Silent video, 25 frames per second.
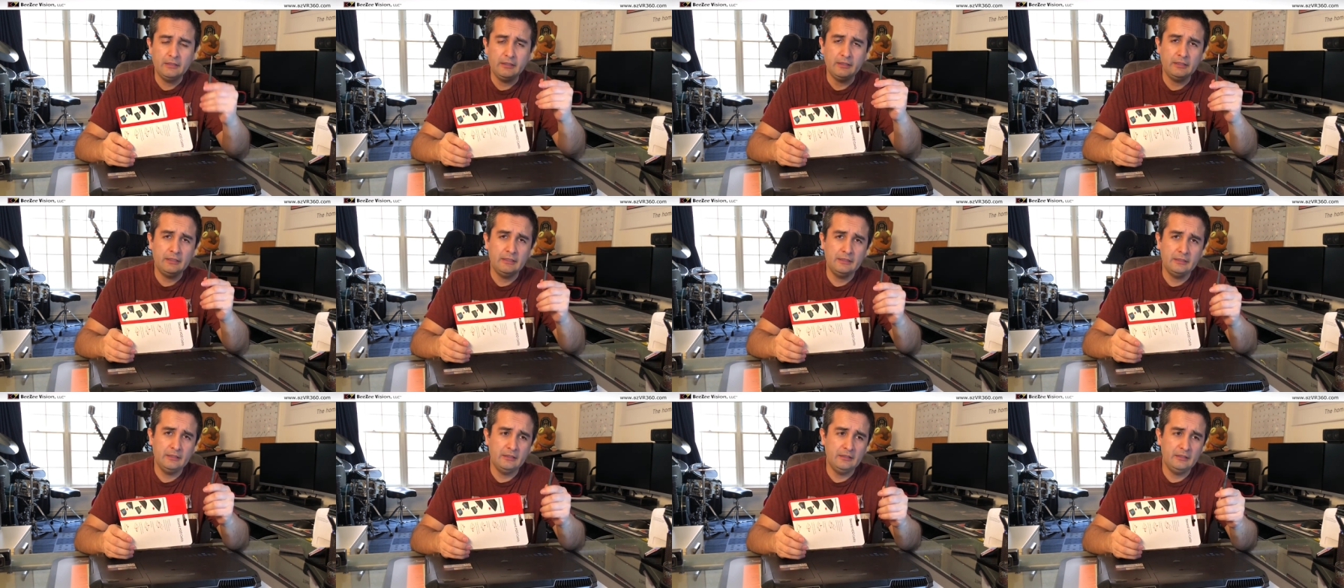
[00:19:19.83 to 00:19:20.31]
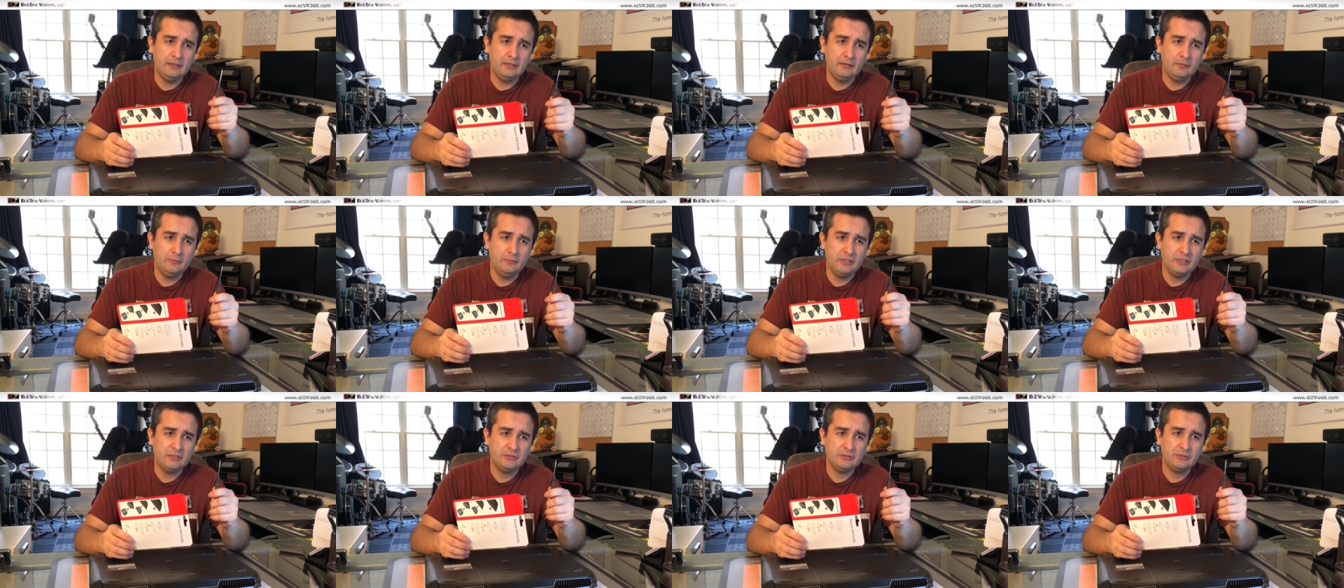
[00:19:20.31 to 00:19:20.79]
And
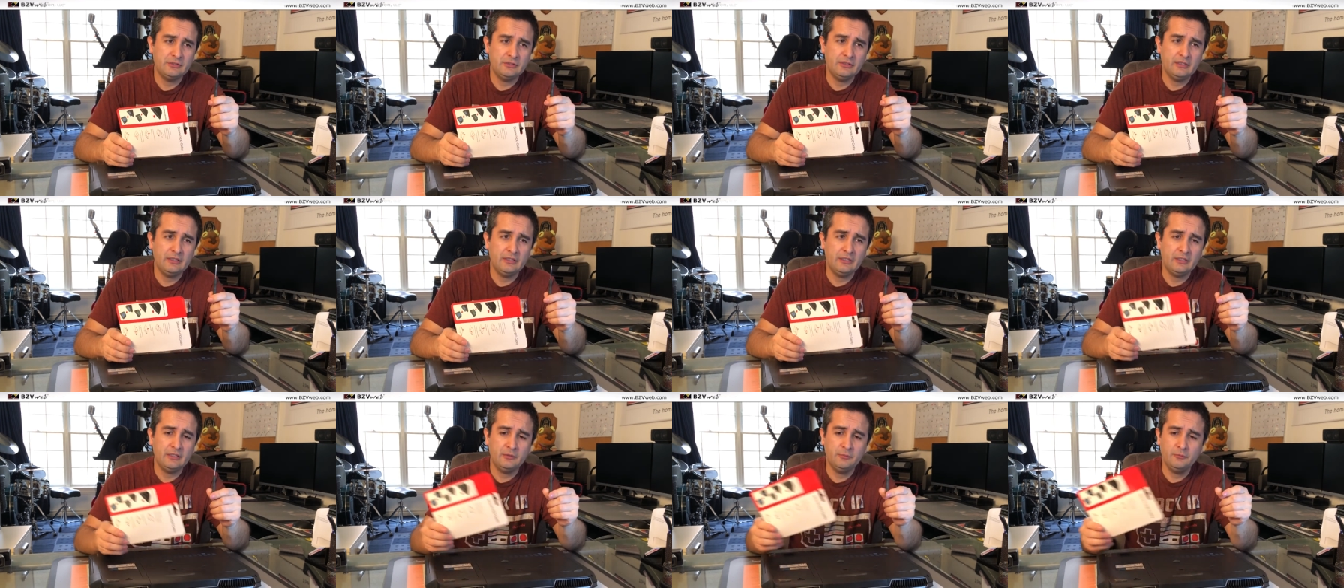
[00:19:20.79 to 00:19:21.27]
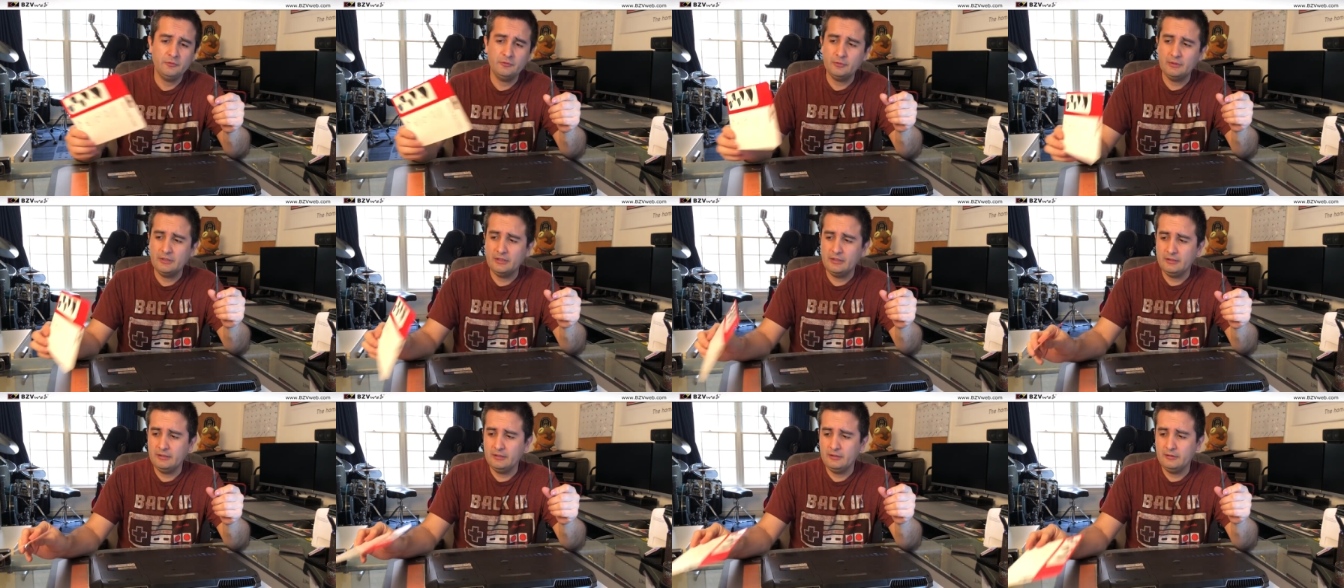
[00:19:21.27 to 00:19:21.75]
make sure that it comes
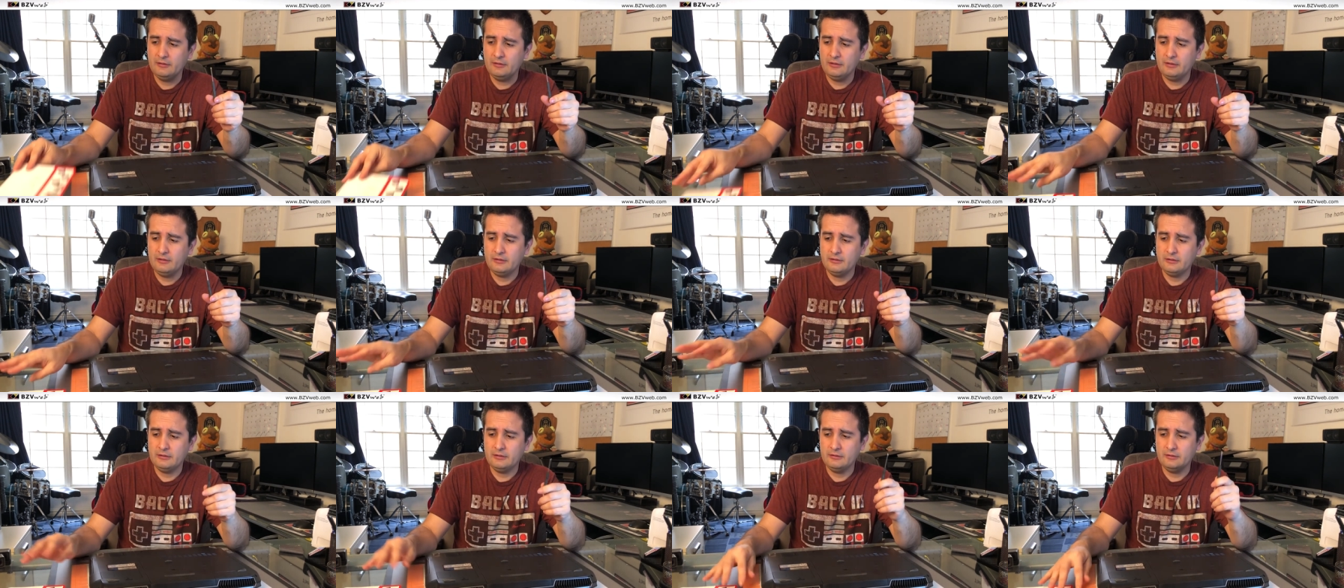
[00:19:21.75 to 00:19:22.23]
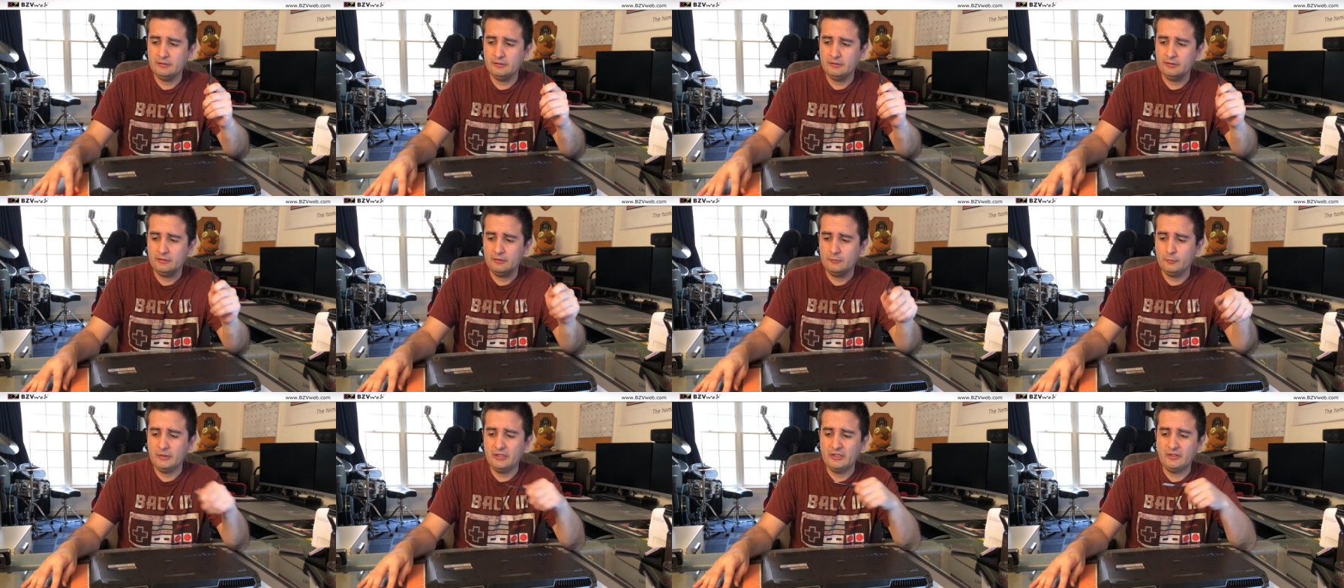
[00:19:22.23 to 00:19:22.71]
with a little
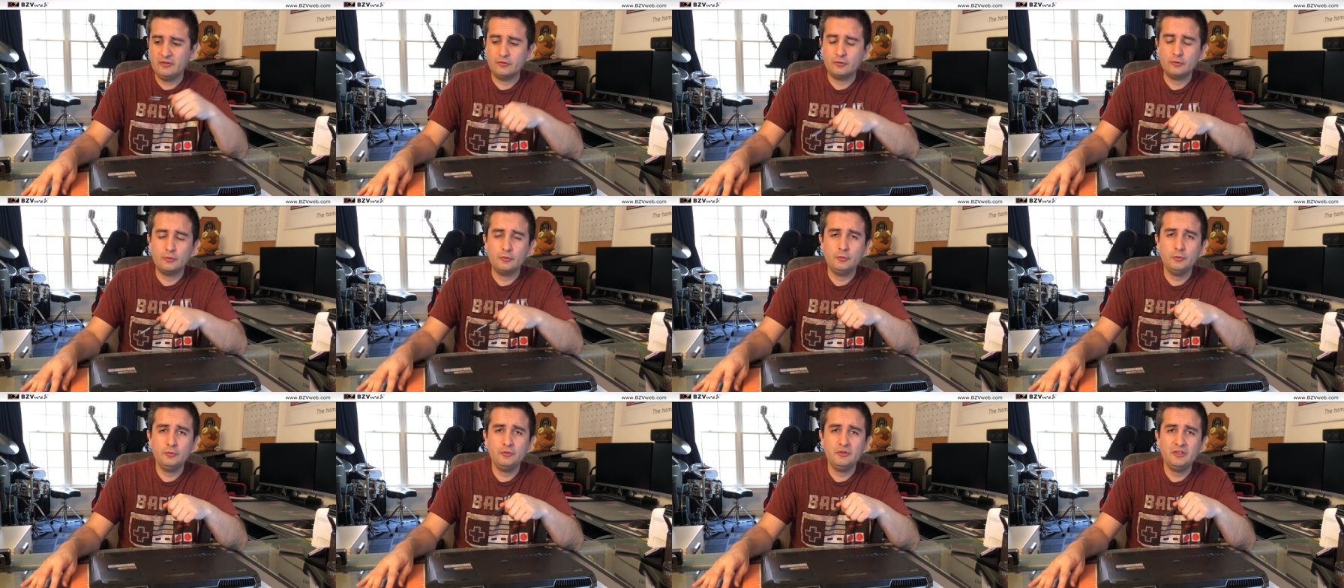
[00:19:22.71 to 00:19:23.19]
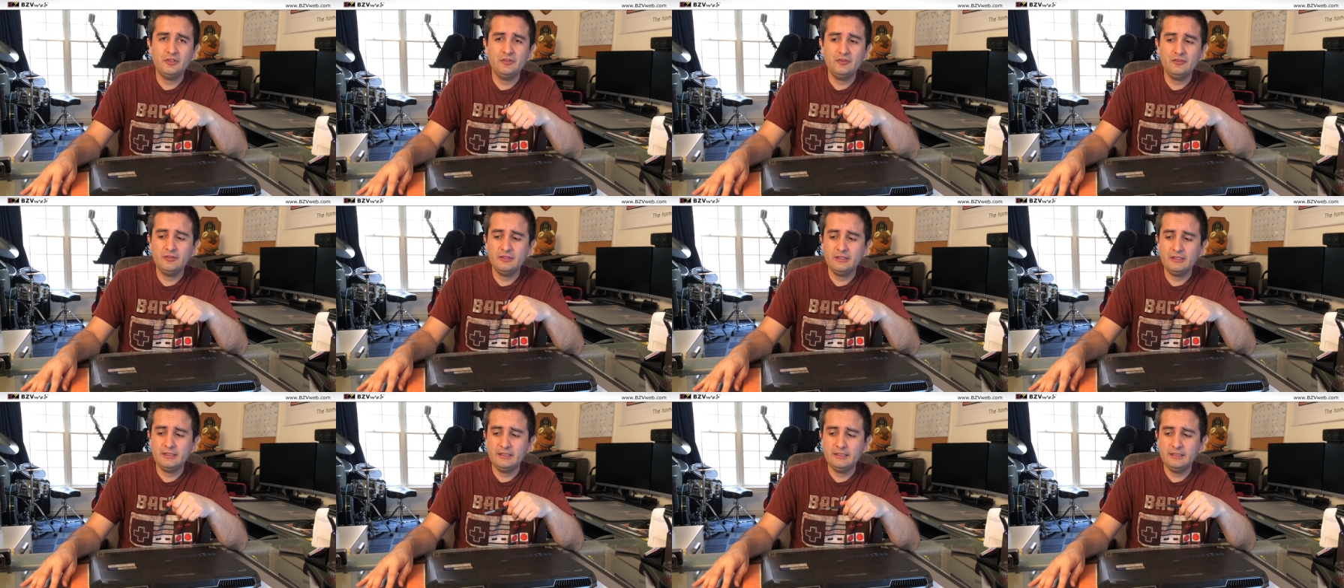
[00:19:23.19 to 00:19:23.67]
with the screws
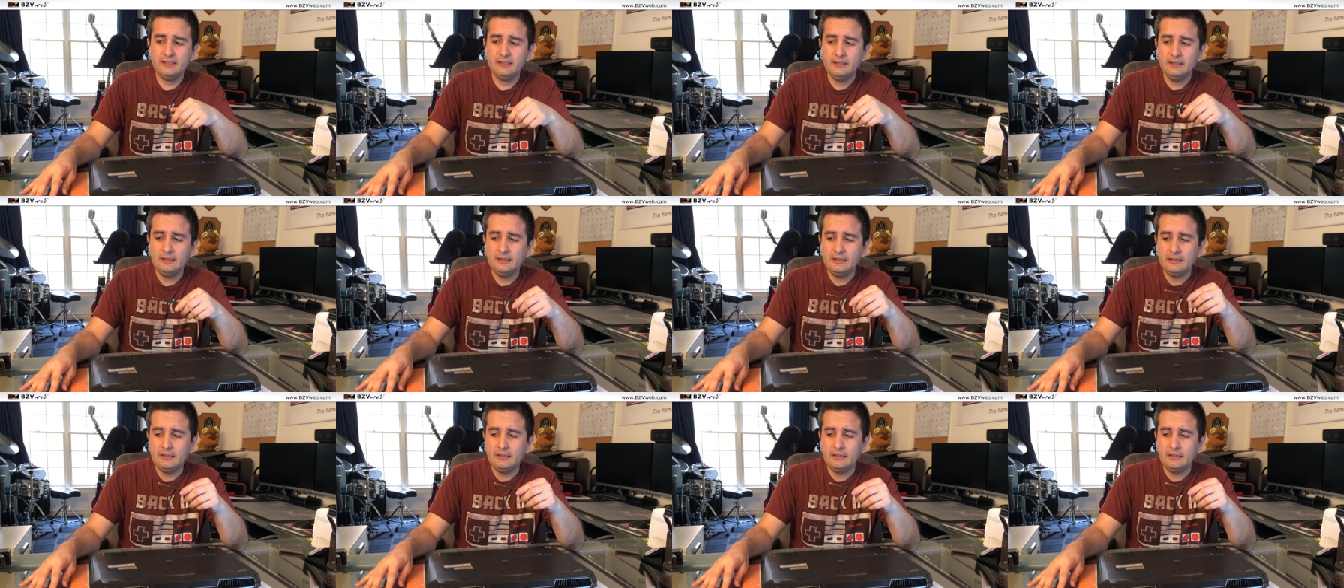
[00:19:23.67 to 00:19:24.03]
inside,